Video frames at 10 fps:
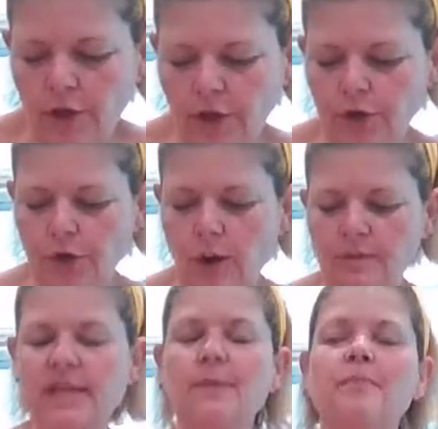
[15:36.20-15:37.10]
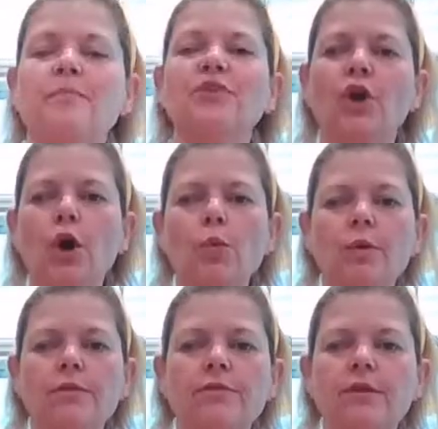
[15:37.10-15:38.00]
You could do, I would say, go
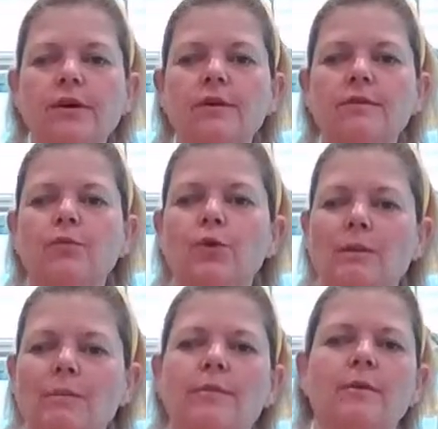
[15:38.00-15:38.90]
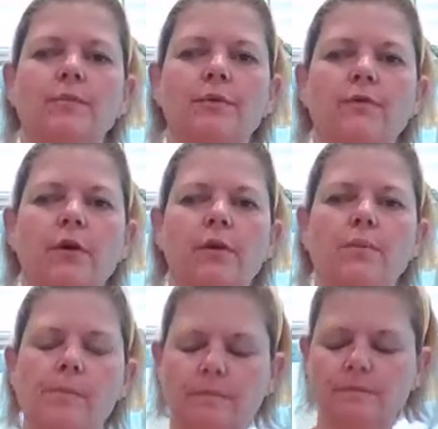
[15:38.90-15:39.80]
with the creamy peanut butter though.
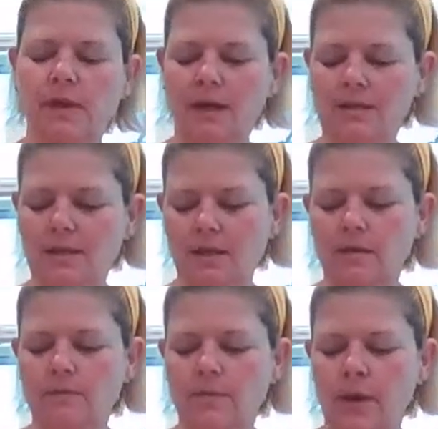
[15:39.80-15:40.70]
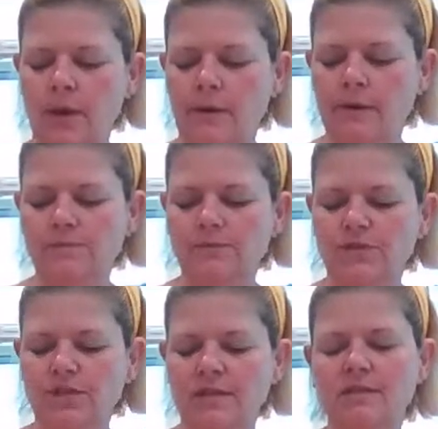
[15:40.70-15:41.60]
It has like a
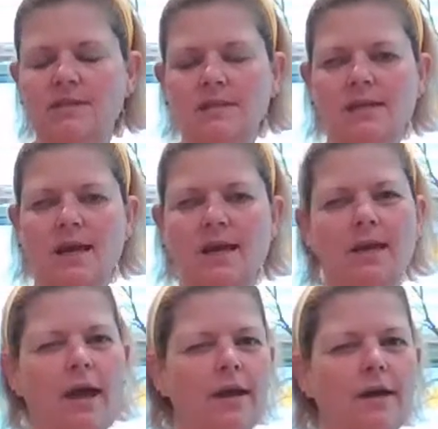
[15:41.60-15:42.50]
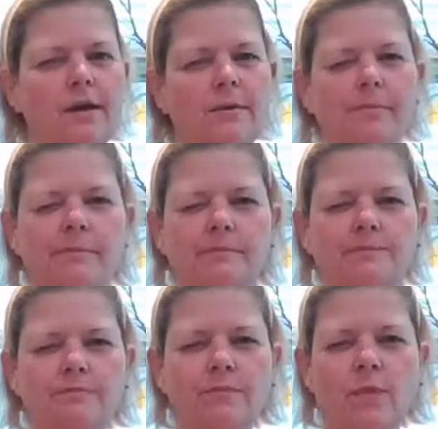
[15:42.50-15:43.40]
chicken satay kind of
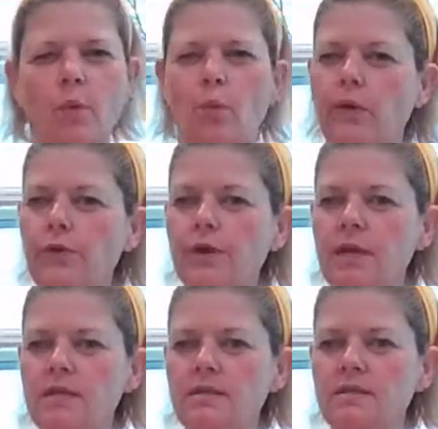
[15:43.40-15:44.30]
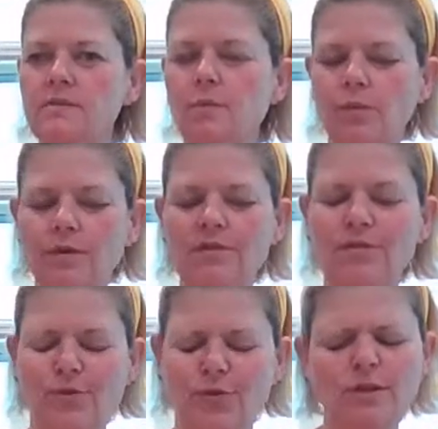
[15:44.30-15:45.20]
weirdness with
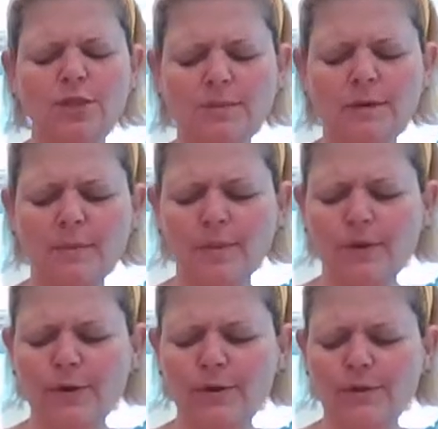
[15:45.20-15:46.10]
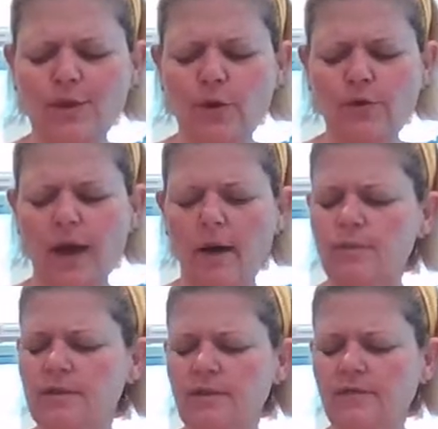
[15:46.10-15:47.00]
the crunchy peanut butter, so that
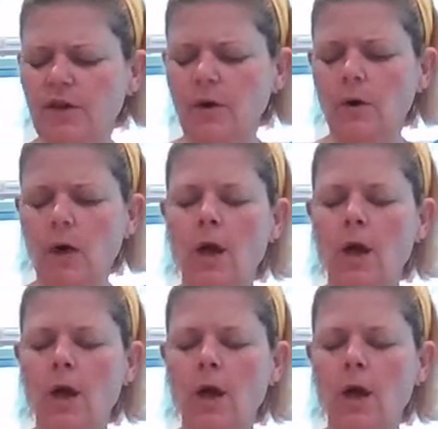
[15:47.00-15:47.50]
was a fail.